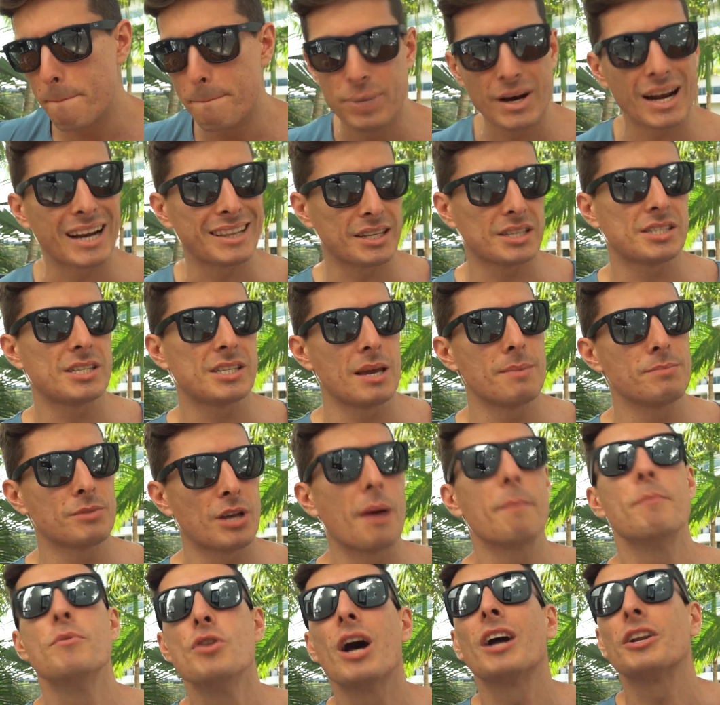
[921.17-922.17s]
but at the same
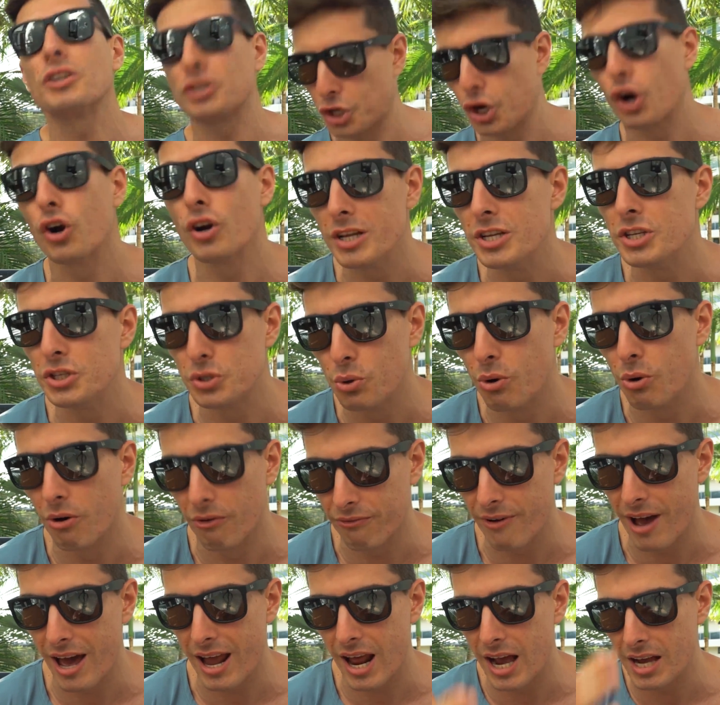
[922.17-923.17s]
time not turn into
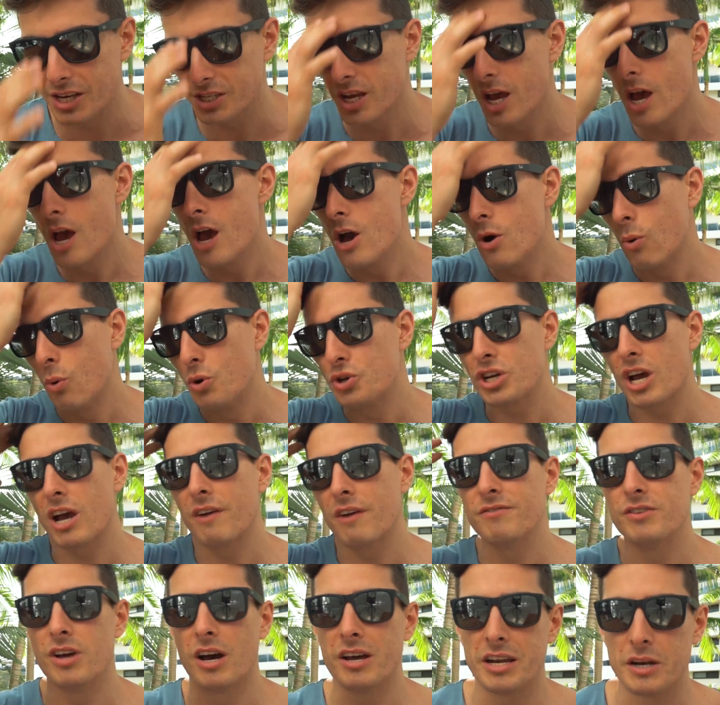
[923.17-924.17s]
a fat ass which
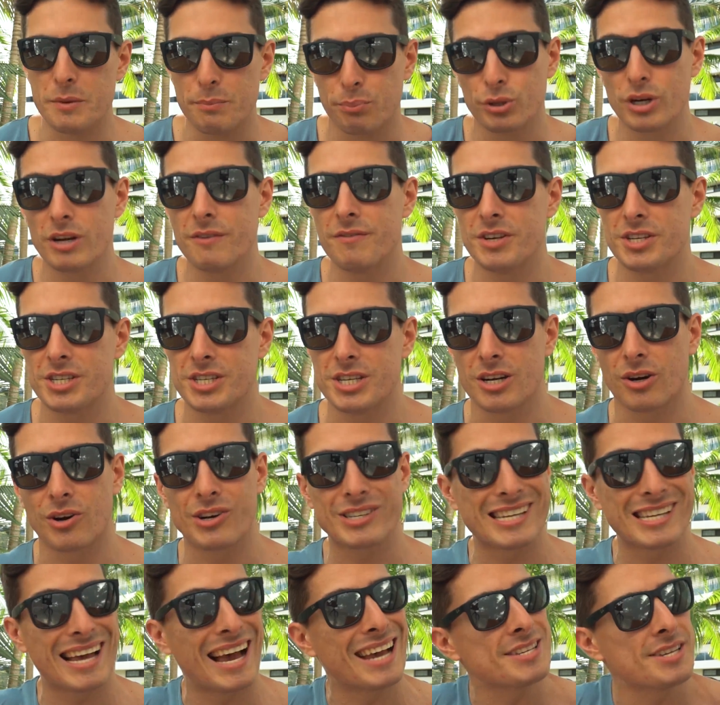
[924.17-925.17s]
i've done in previous
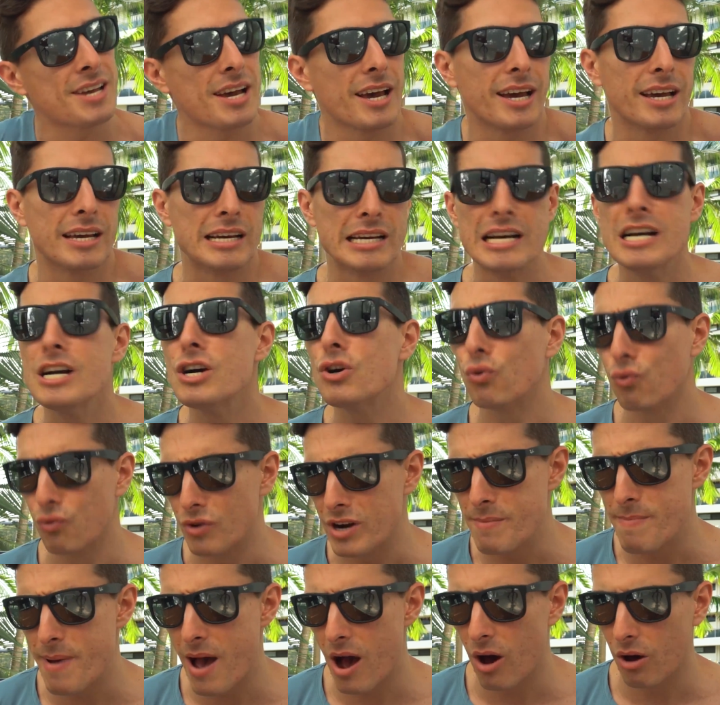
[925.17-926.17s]
years as i
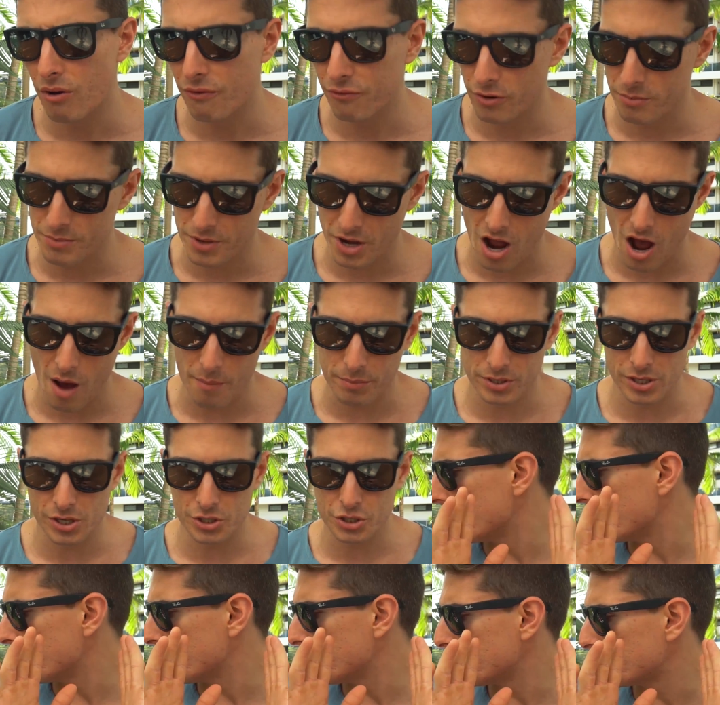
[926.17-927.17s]
rebound from the
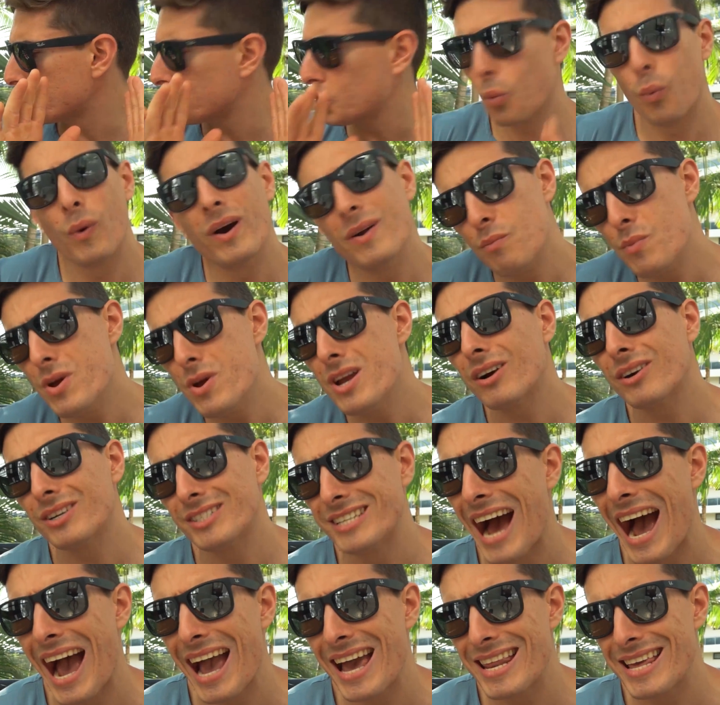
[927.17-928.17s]
competition so when we are
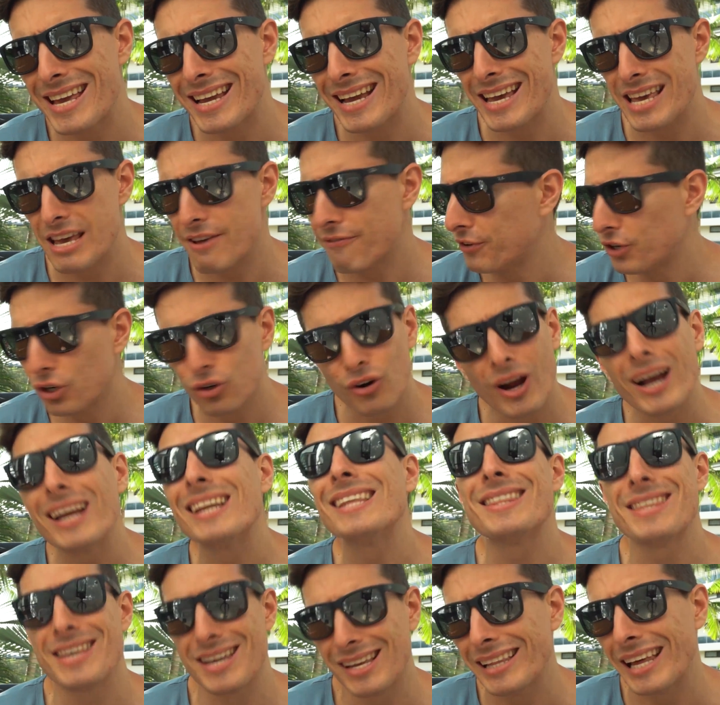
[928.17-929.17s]
dieting if you're
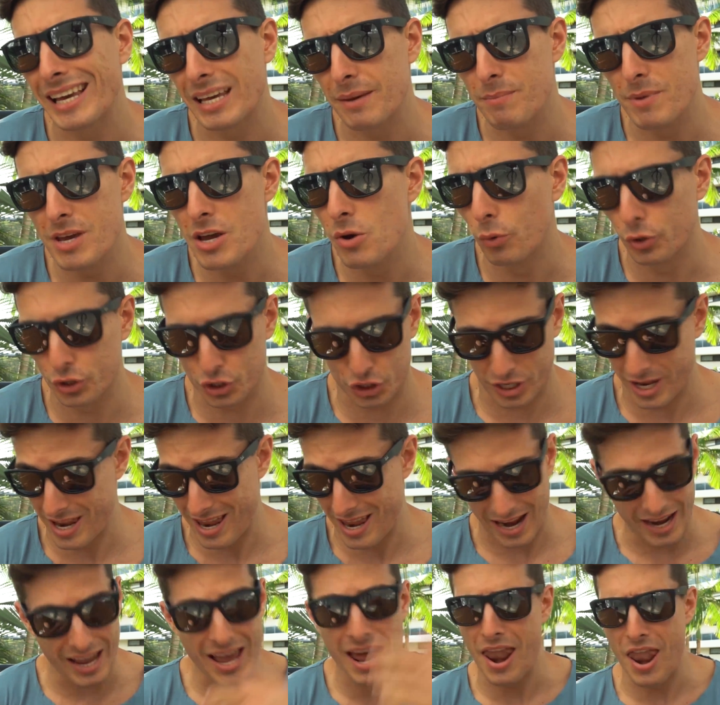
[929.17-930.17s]
anything like me which
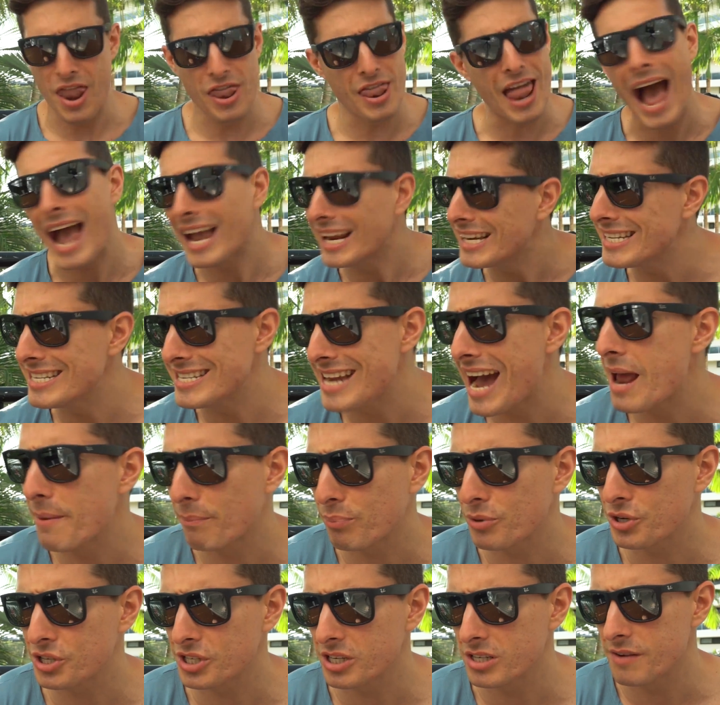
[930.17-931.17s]
again
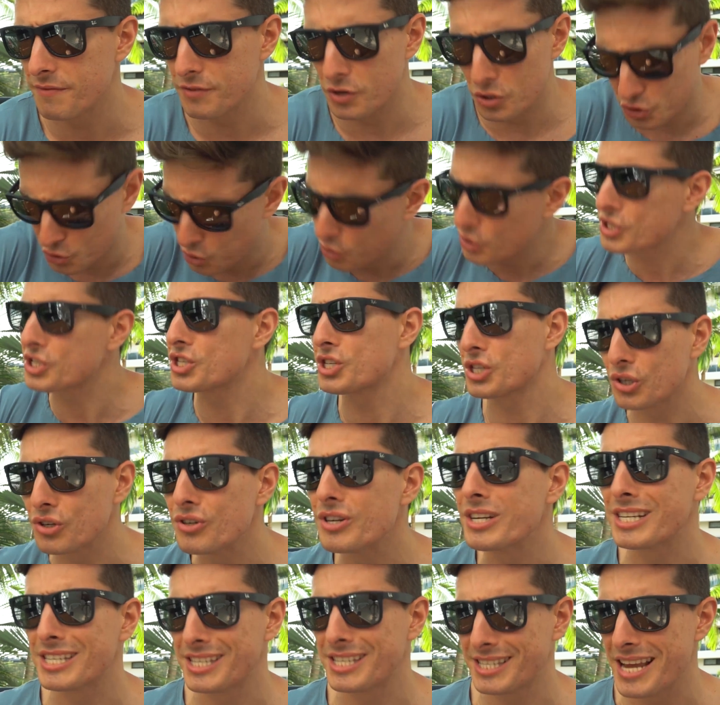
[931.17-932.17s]
99% of you to a
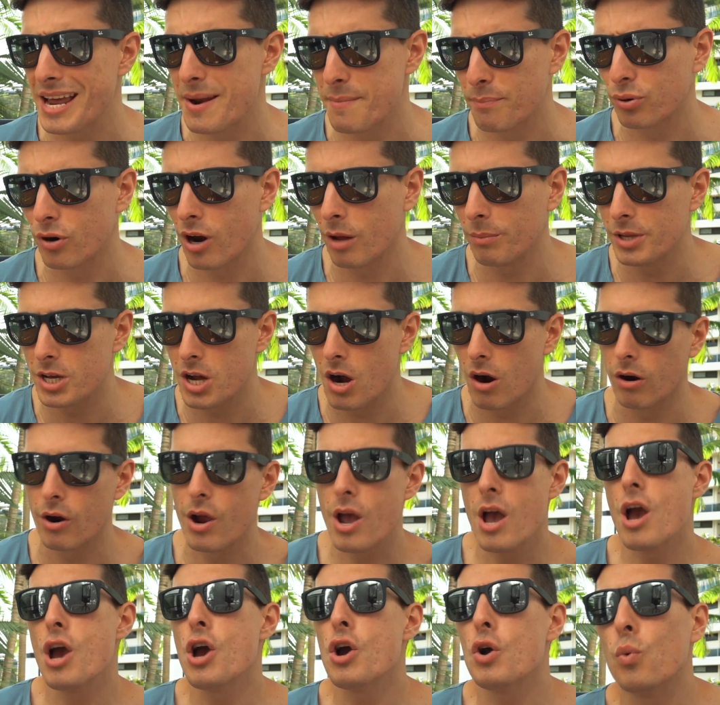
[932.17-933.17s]
certain extent probably
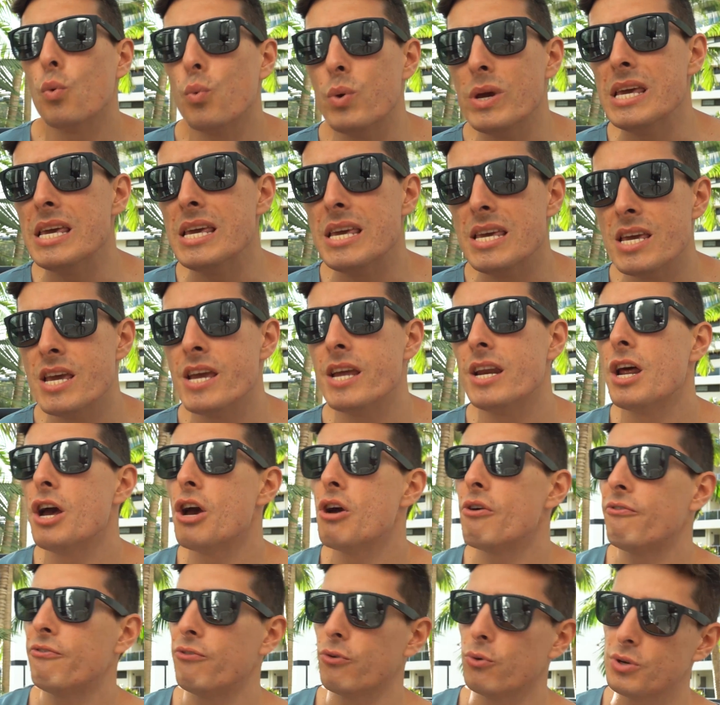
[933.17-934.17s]
are we eat
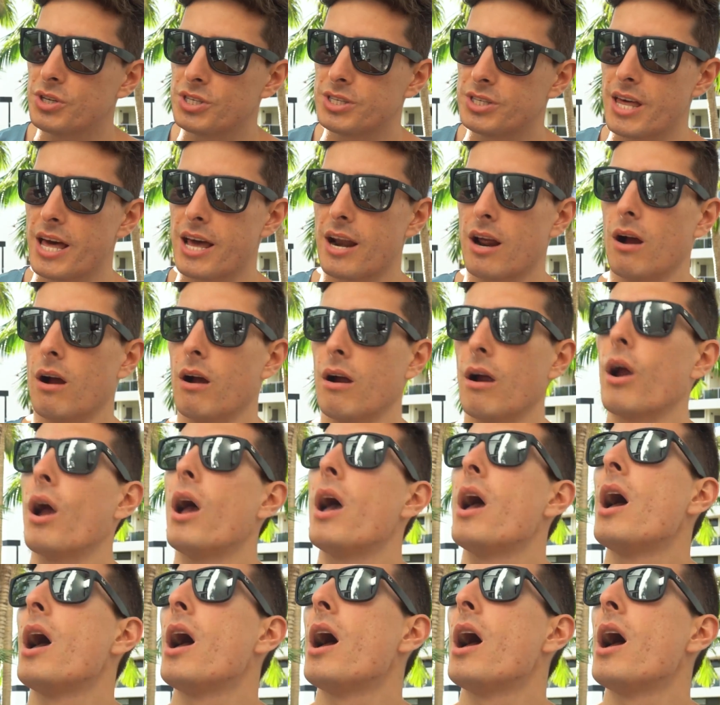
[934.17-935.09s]
foods that are